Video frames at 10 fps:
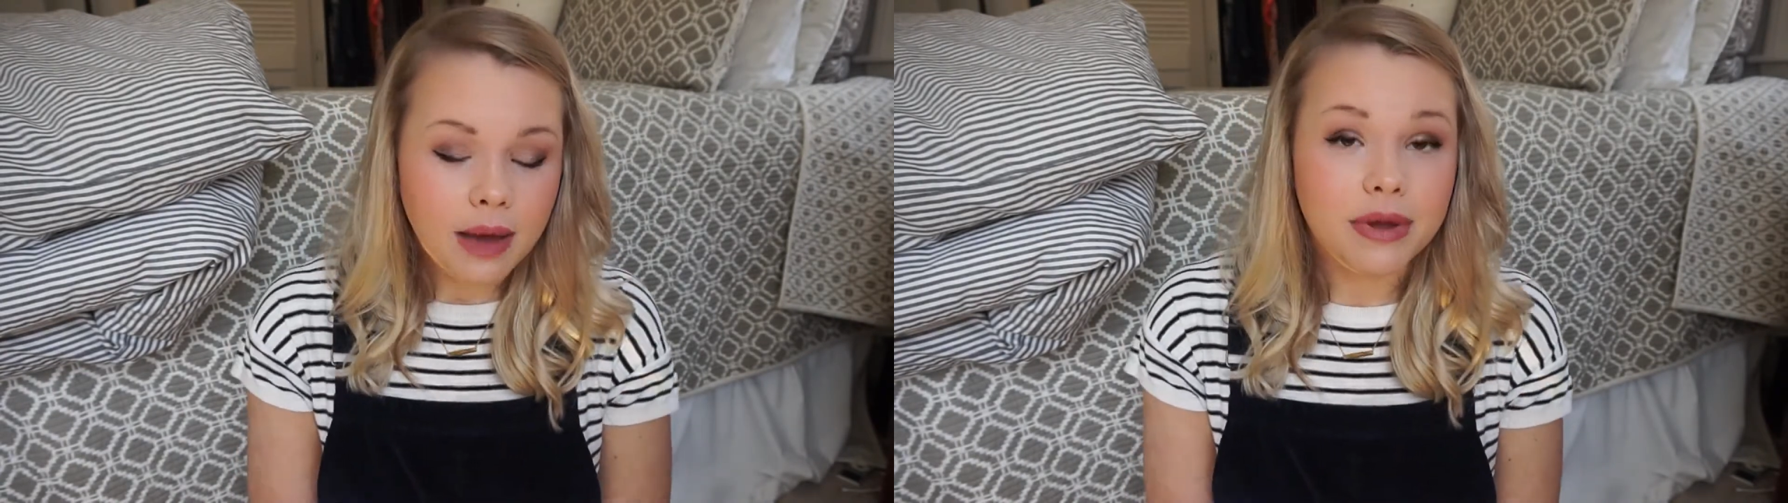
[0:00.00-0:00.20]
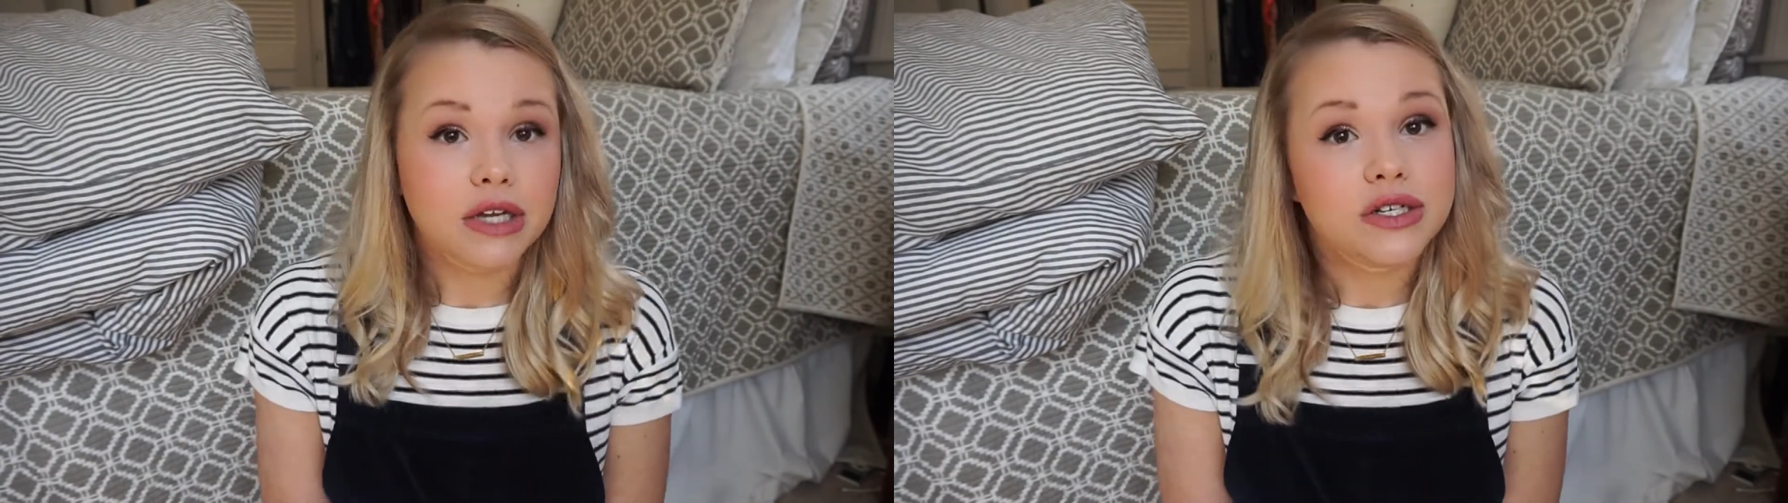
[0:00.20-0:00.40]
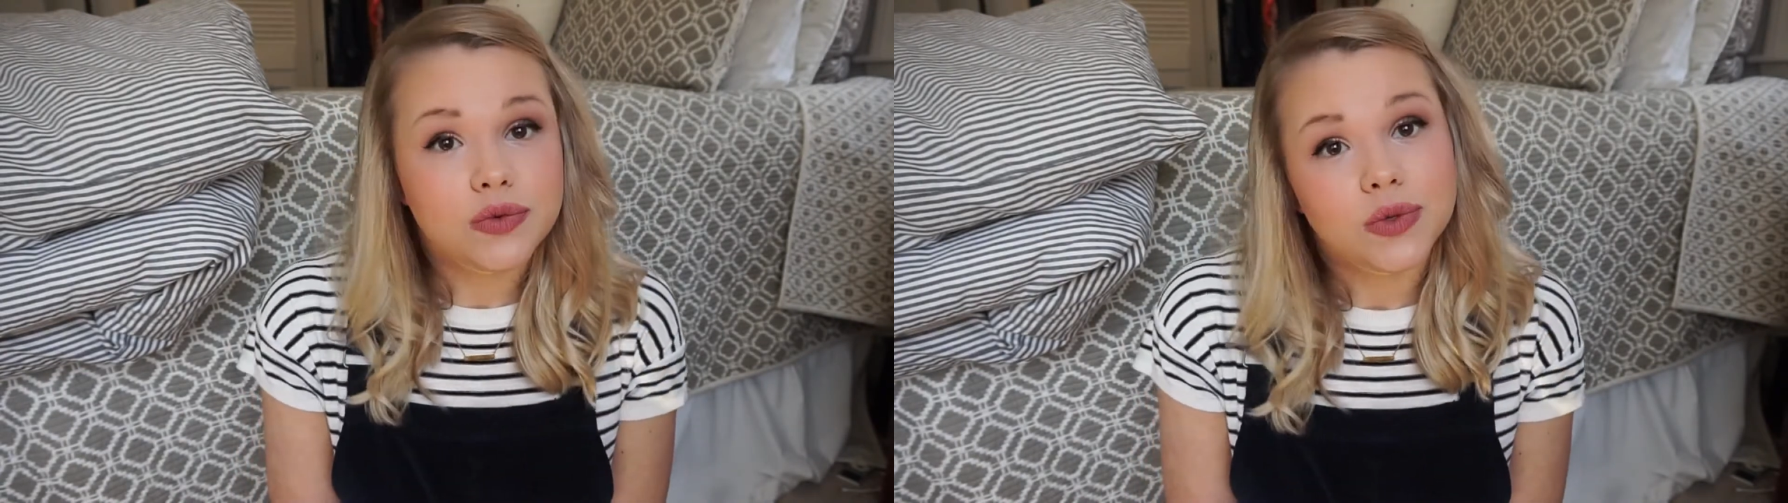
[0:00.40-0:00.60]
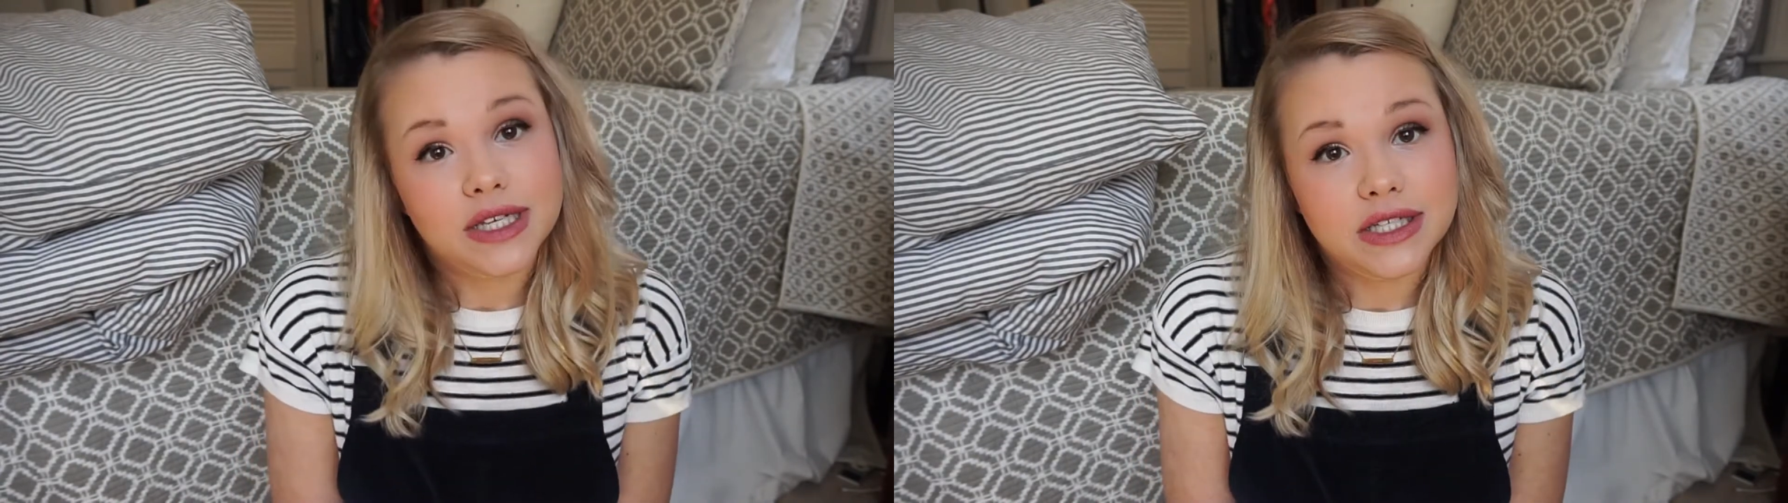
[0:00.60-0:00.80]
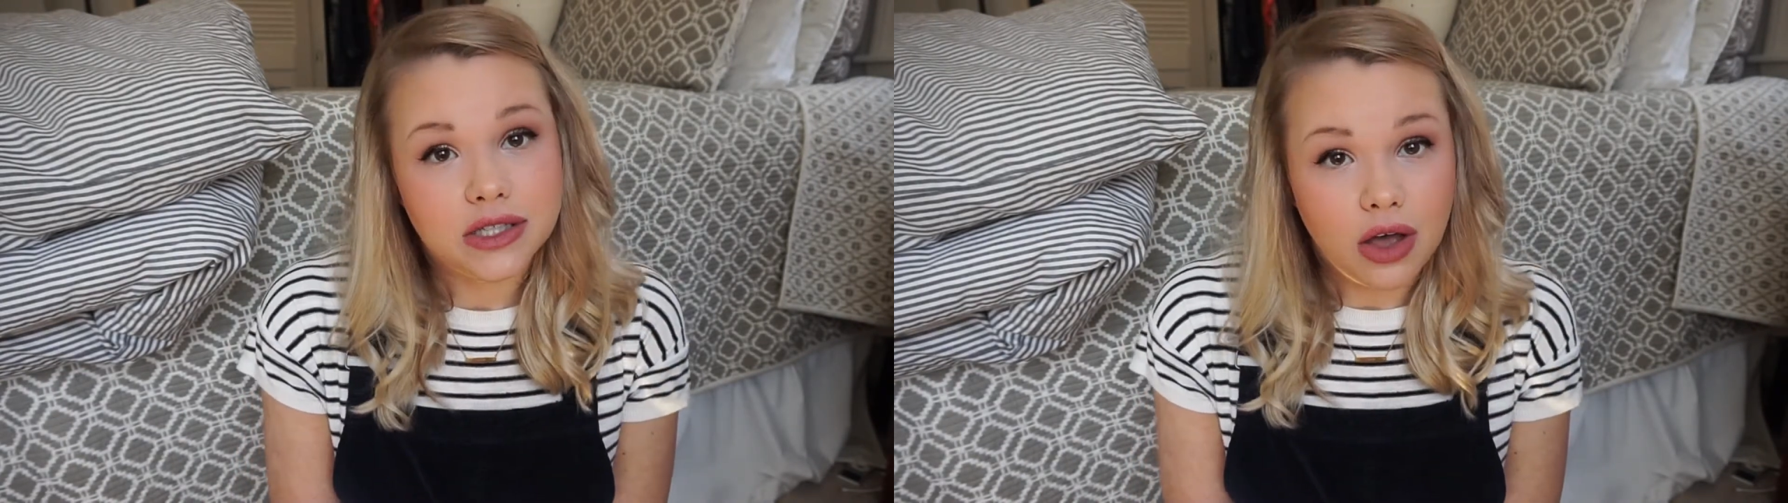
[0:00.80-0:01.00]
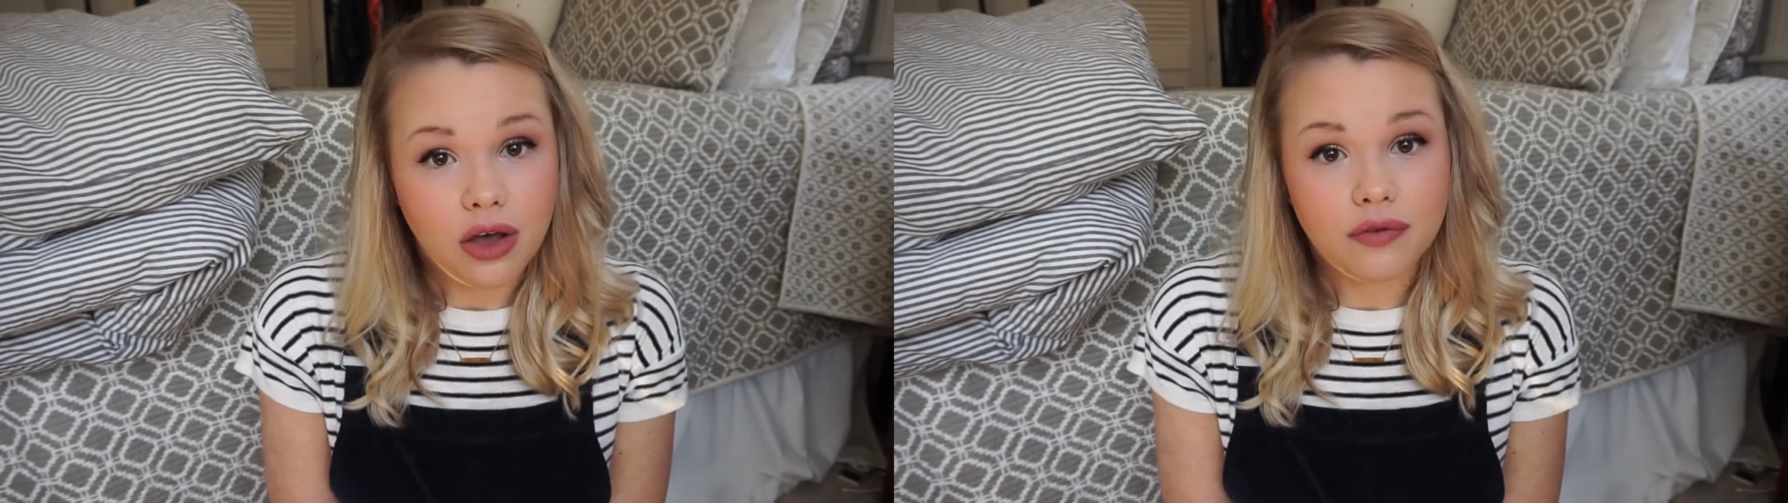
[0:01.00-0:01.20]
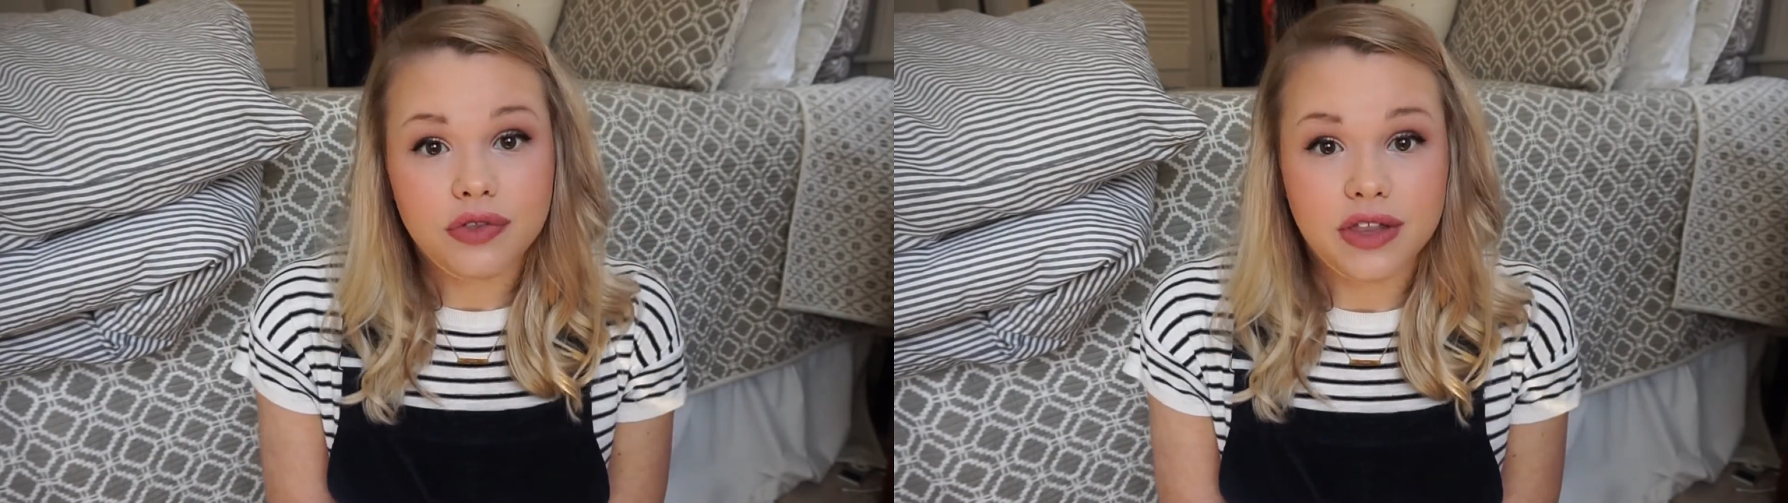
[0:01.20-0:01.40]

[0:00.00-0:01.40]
but it didn't really solve